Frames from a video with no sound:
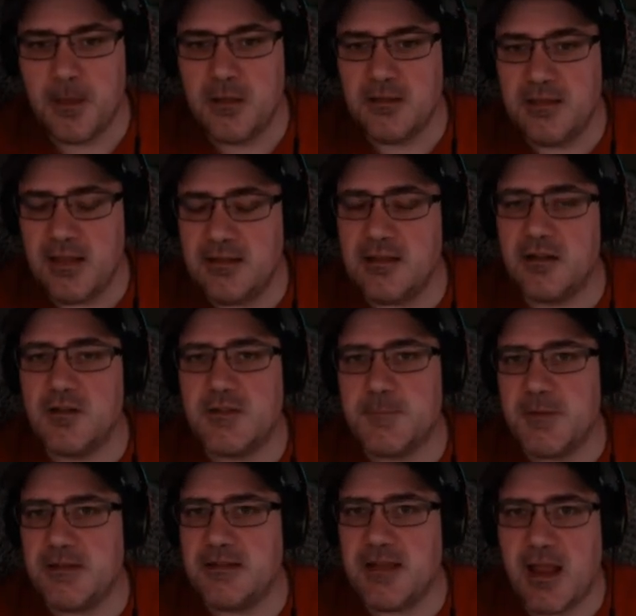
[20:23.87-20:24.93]
They did a
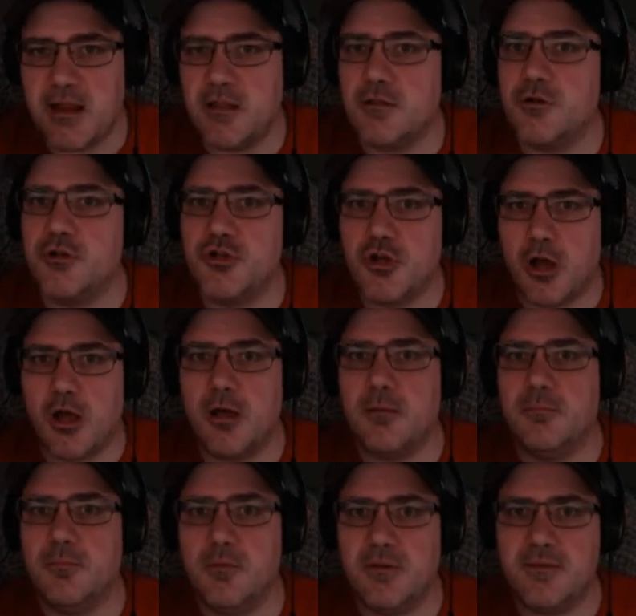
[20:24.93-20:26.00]
spectacular
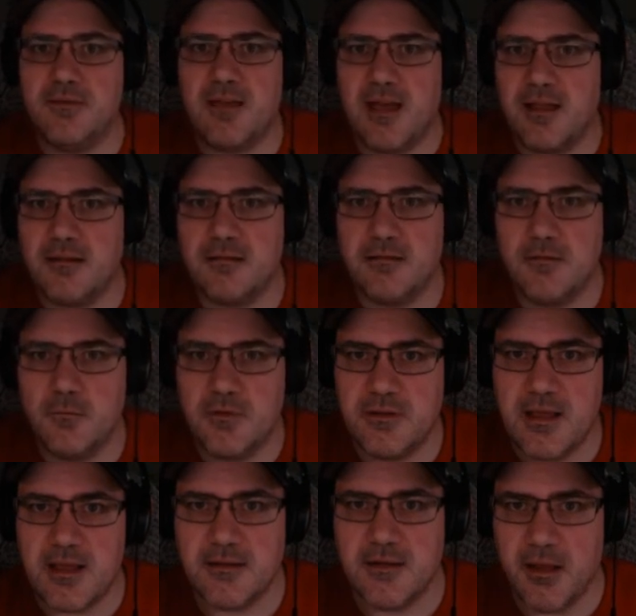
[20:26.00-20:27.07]
job with
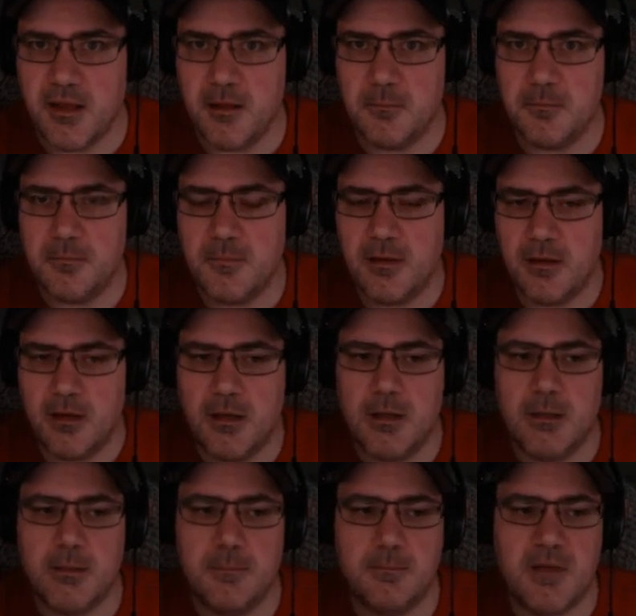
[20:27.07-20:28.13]
that game.
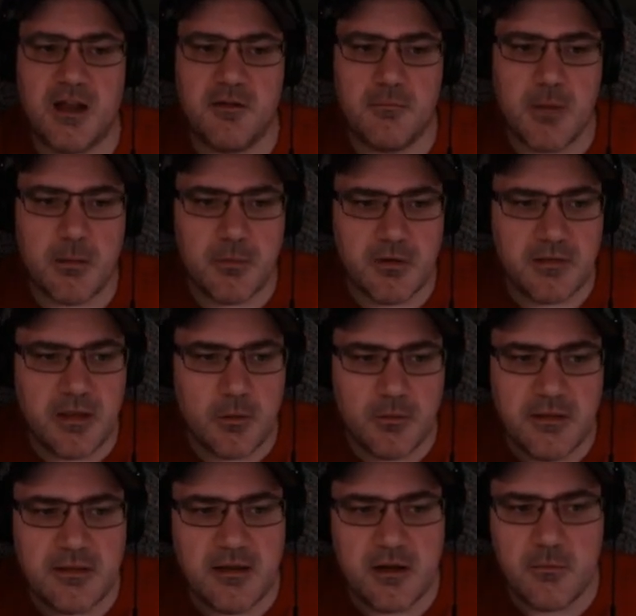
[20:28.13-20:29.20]
I remember the
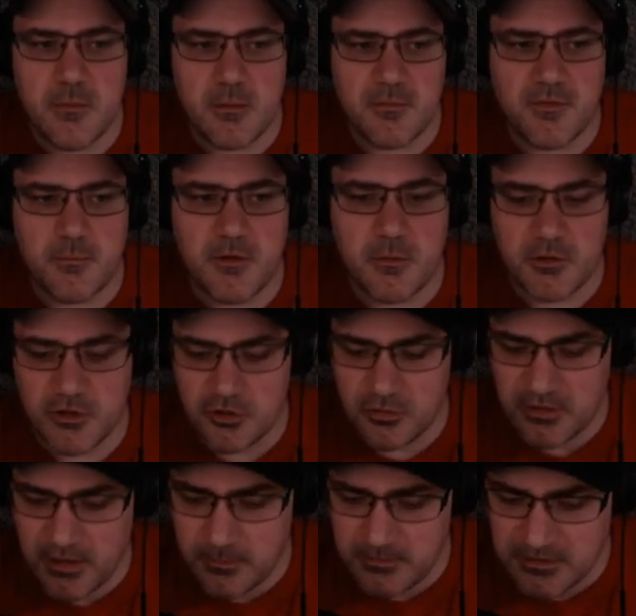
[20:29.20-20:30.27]
only thing I remember from the original
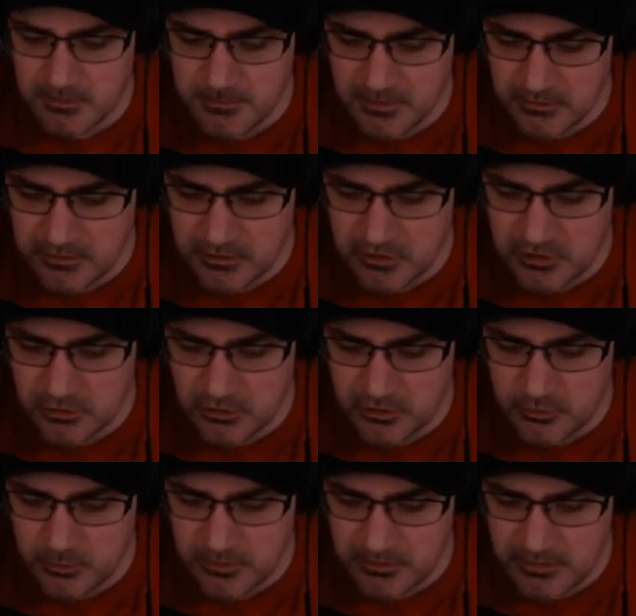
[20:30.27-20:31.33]
game is the buildings looked
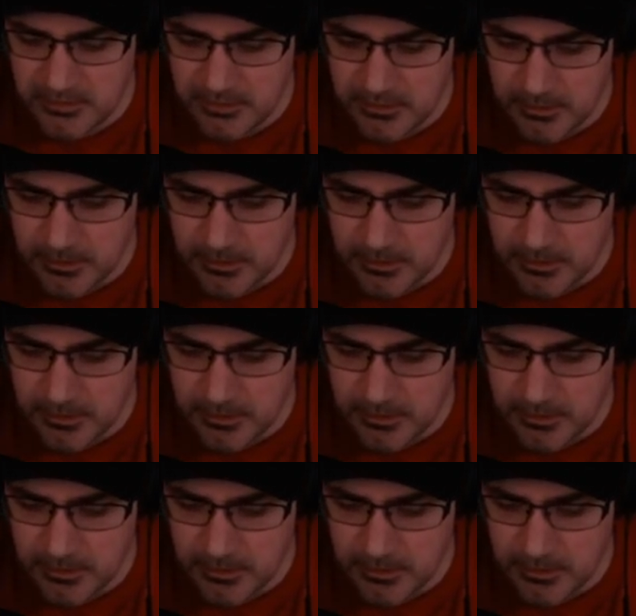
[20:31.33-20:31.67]
really.